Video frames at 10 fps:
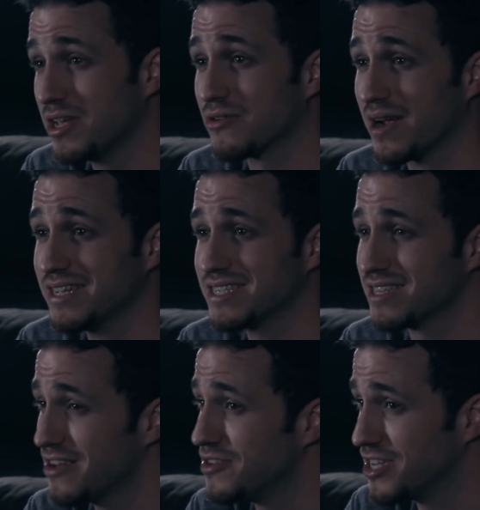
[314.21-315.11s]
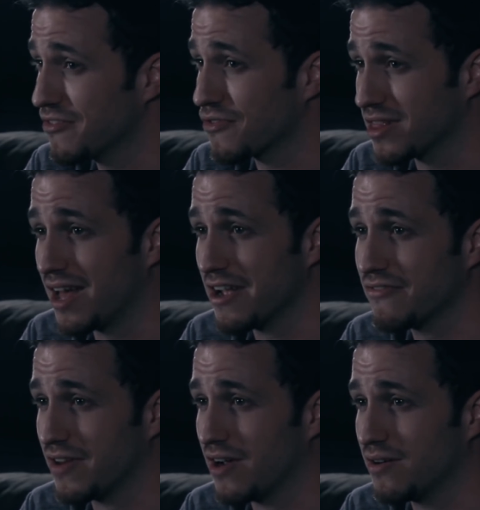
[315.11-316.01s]
me grace to live a different
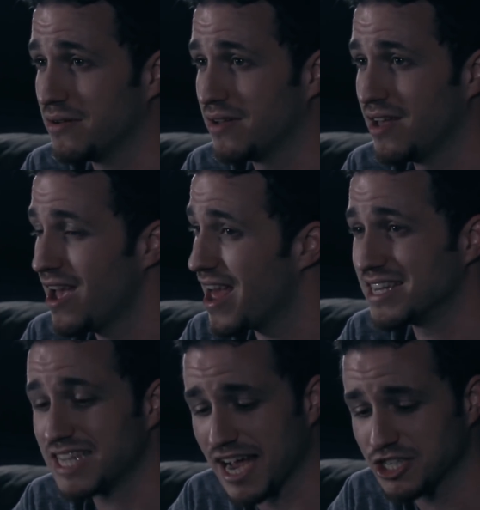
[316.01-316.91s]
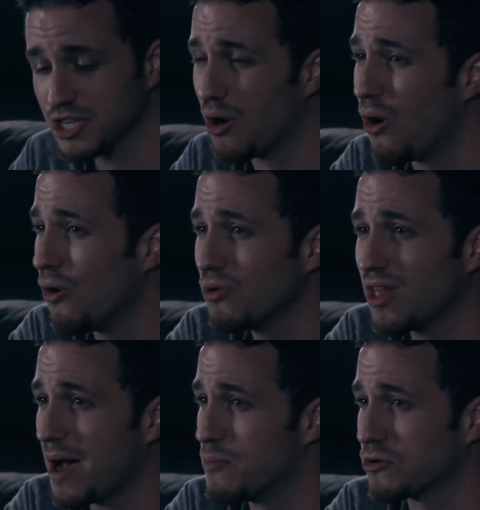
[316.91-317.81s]
life now. And it's actually a whole
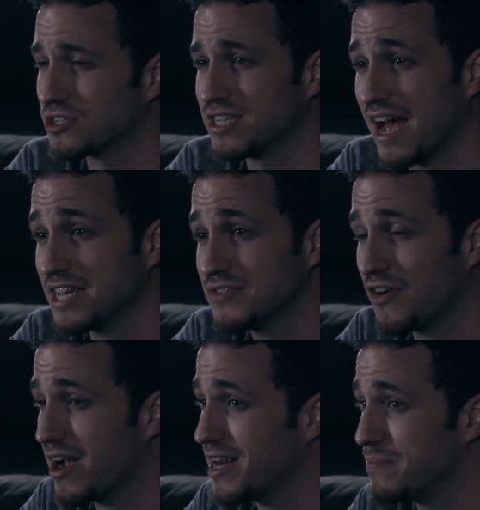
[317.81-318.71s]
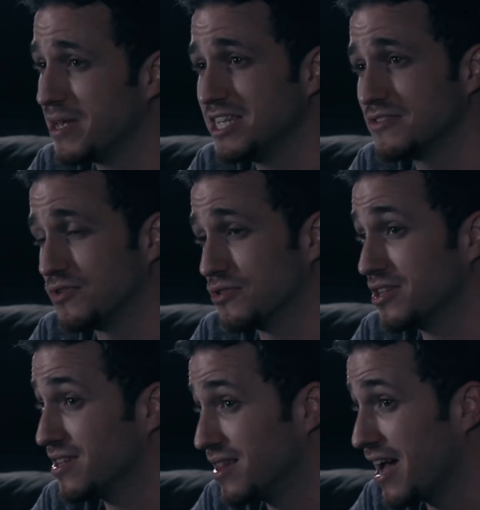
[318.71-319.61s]
lot more satisfying and peaceful
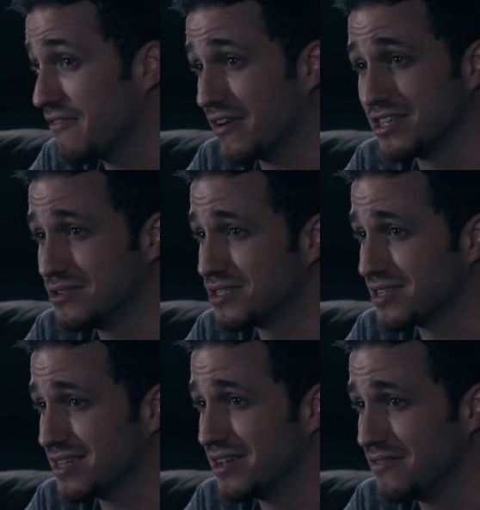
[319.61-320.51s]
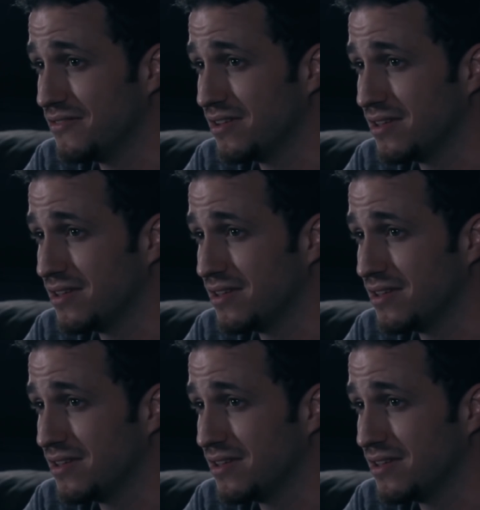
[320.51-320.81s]
than the life I used to live.